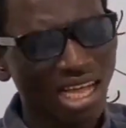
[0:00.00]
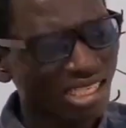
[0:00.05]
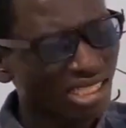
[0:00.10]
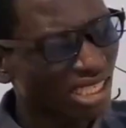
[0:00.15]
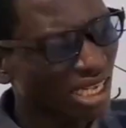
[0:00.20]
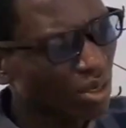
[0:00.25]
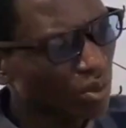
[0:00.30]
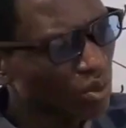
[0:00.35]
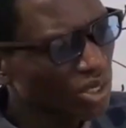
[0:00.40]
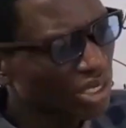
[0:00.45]

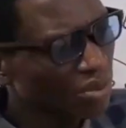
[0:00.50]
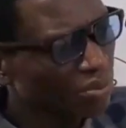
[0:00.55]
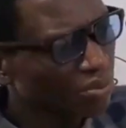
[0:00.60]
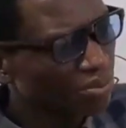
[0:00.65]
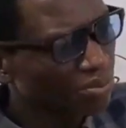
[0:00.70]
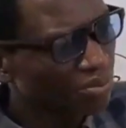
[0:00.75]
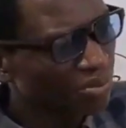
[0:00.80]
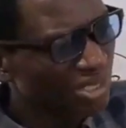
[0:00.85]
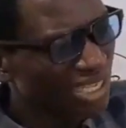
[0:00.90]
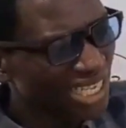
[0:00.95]
And that
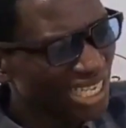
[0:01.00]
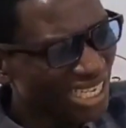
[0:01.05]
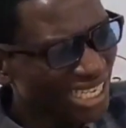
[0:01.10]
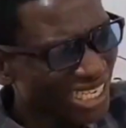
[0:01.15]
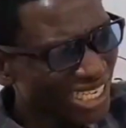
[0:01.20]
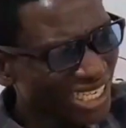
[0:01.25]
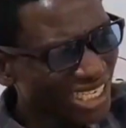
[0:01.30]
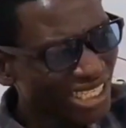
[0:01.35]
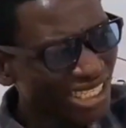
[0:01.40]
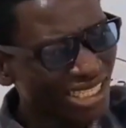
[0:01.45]
will
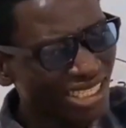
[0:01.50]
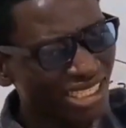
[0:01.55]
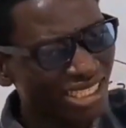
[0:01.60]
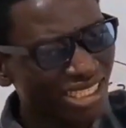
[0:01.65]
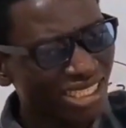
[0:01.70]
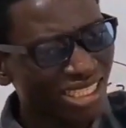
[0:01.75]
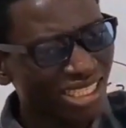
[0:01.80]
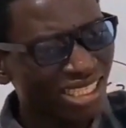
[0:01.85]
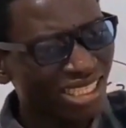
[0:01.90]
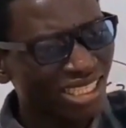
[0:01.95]

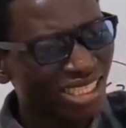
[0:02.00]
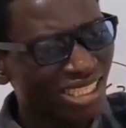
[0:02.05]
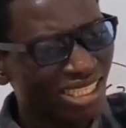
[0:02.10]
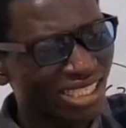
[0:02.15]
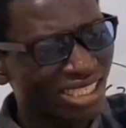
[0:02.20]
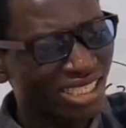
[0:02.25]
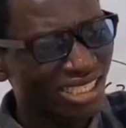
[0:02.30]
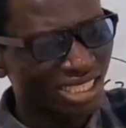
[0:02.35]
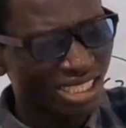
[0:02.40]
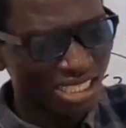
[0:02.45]
increase
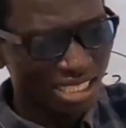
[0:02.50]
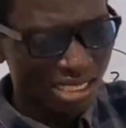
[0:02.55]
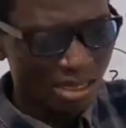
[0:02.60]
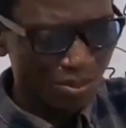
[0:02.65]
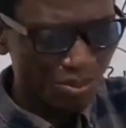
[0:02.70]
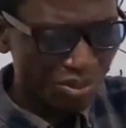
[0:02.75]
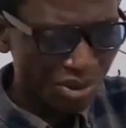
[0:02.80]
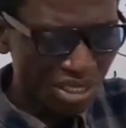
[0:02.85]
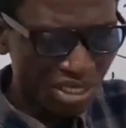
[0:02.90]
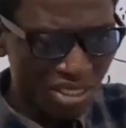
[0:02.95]
the
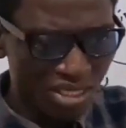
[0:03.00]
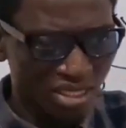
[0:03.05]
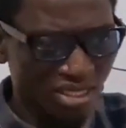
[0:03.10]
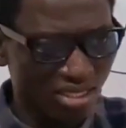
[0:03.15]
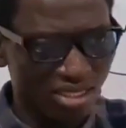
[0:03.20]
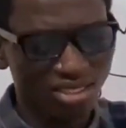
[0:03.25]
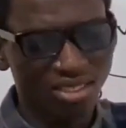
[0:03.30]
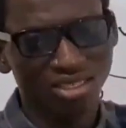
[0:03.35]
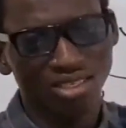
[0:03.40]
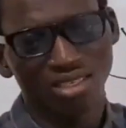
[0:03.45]

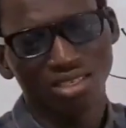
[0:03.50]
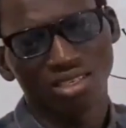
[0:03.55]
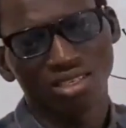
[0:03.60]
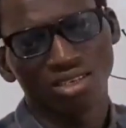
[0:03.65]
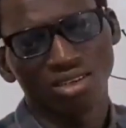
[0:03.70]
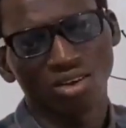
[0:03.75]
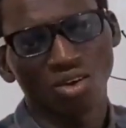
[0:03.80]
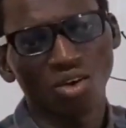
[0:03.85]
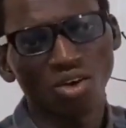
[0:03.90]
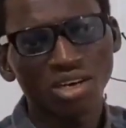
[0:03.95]
speed
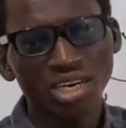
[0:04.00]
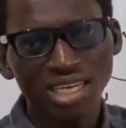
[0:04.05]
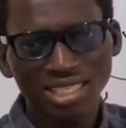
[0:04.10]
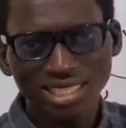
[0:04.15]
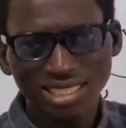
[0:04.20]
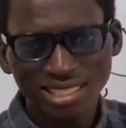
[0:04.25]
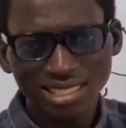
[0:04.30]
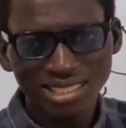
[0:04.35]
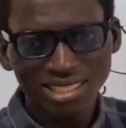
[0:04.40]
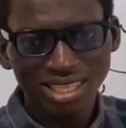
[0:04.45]
or
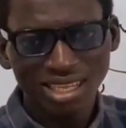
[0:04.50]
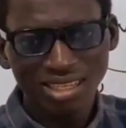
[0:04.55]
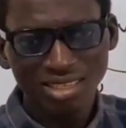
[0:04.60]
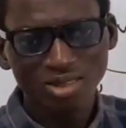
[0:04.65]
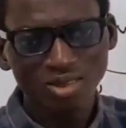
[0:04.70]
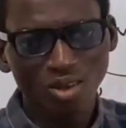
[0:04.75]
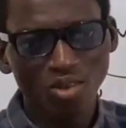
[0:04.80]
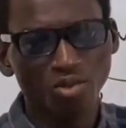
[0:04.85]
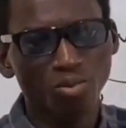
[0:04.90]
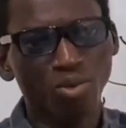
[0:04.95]

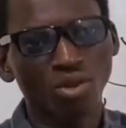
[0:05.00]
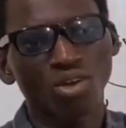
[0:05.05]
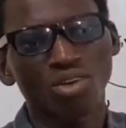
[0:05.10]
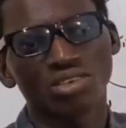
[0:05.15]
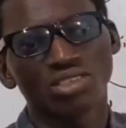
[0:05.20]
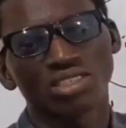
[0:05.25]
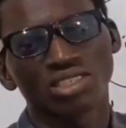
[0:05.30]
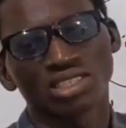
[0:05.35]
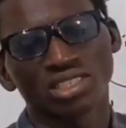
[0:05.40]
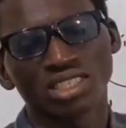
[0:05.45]
resistance of
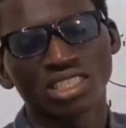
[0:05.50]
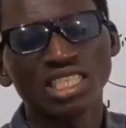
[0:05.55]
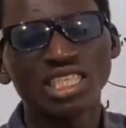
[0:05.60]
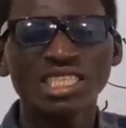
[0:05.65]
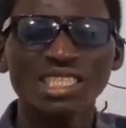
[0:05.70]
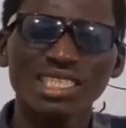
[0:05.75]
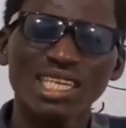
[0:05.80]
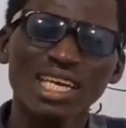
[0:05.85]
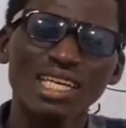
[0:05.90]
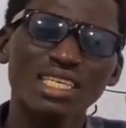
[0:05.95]
blood
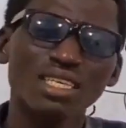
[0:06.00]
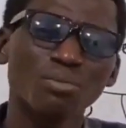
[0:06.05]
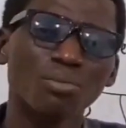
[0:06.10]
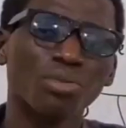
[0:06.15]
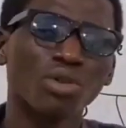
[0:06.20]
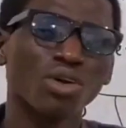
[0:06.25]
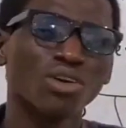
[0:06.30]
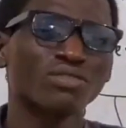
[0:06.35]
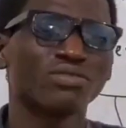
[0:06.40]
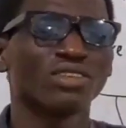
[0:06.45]
inside
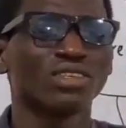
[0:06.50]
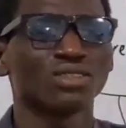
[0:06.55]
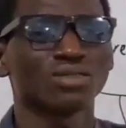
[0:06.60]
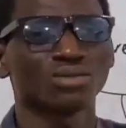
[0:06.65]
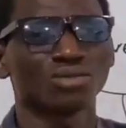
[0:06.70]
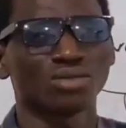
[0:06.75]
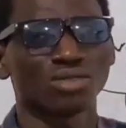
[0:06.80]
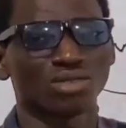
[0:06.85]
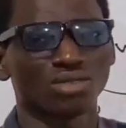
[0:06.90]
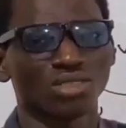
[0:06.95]
the blood
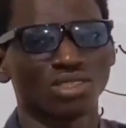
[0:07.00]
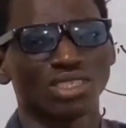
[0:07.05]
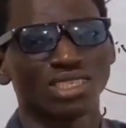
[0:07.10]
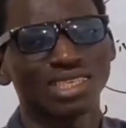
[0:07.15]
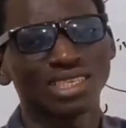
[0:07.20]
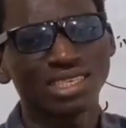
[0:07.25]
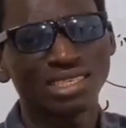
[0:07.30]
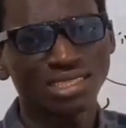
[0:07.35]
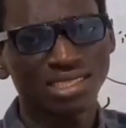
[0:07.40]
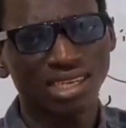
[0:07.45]
vessels,
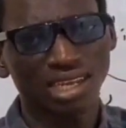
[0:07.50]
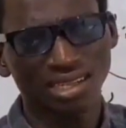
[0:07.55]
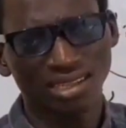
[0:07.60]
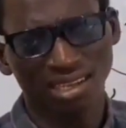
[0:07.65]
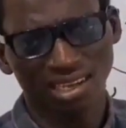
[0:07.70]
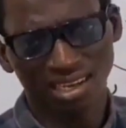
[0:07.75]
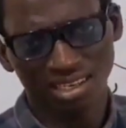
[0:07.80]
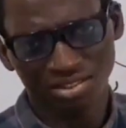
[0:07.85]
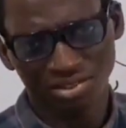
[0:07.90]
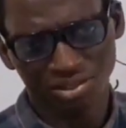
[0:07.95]

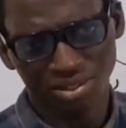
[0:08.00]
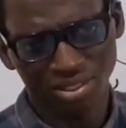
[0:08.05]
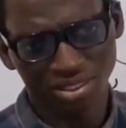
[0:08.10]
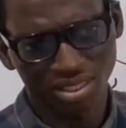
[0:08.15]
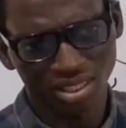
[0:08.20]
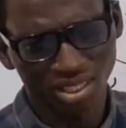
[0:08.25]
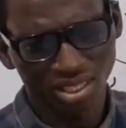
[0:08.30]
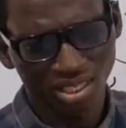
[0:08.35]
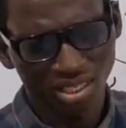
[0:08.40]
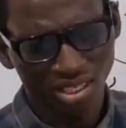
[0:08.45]
inside the
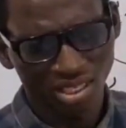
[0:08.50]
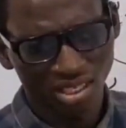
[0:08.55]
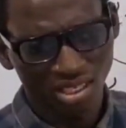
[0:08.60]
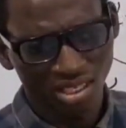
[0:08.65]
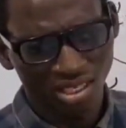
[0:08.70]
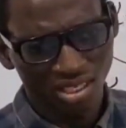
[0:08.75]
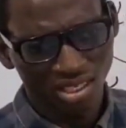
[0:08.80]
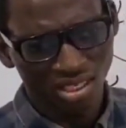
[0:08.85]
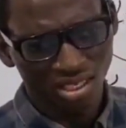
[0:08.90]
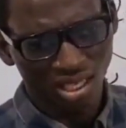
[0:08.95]
artery.
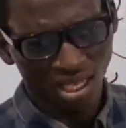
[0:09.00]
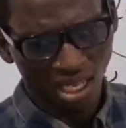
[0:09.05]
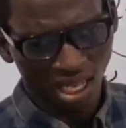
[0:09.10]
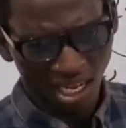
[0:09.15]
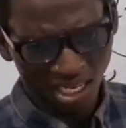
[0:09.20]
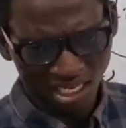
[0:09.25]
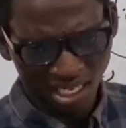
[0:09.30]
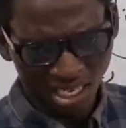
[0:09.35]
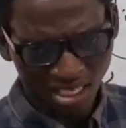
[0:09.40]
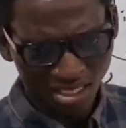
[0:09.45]

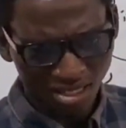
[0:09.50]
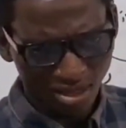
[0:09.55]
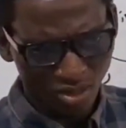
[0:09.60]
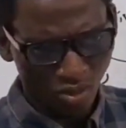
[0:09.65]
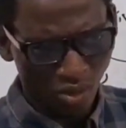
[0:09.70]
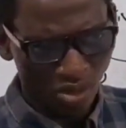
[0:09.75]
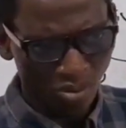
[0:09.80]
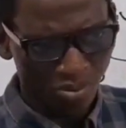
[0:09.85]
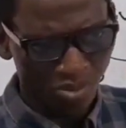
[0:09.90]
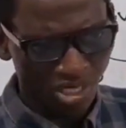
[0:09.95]
And that
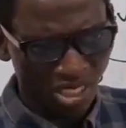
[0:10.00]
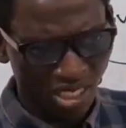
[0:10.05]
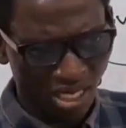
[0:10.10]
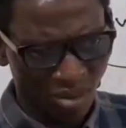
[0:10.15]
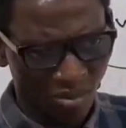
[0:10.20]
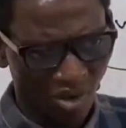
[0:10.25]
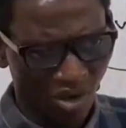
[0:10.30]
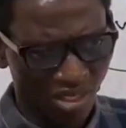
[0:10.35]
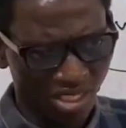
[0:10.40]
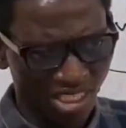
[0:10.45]
is what
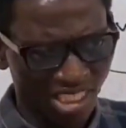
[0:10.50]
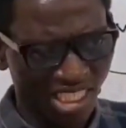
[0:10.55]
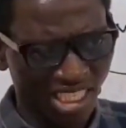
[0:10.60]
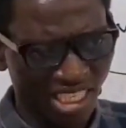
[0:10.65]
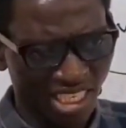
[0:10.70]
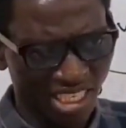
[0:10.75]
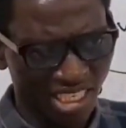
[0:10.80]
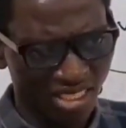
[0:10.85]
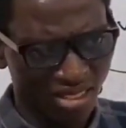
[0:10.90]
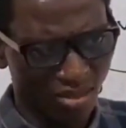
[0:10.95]
brings about
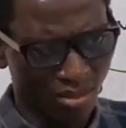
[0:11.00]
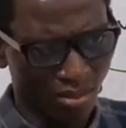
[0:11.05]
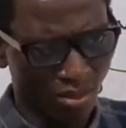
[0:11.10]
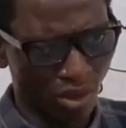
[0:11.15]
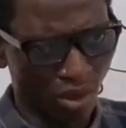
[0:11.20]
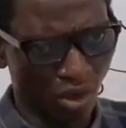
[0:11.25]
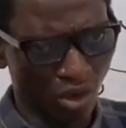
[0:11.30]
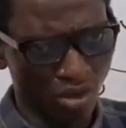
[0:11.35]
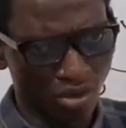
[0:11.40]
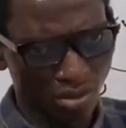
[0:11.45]
increase
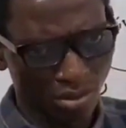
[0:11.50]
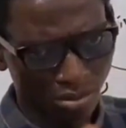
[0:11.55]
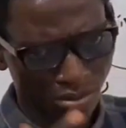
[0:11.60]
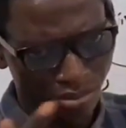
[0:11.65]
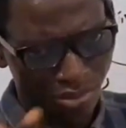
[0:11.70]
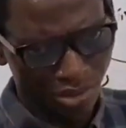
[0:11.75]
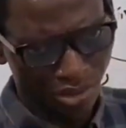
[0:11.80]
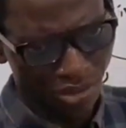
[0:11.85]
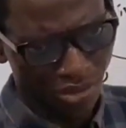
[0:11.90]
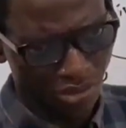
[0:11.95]
in
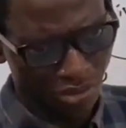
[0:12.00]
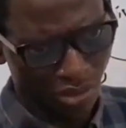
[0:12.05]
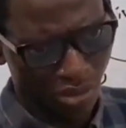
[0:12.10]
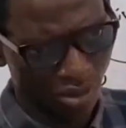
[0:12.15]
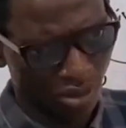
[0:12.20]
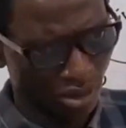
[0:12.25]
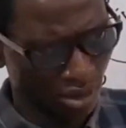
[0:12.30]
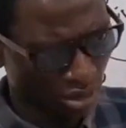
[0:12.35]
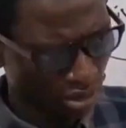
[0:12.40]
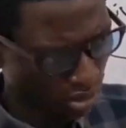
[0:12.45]
blood
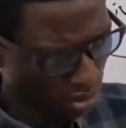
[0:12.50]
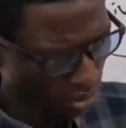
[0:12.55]
pressure.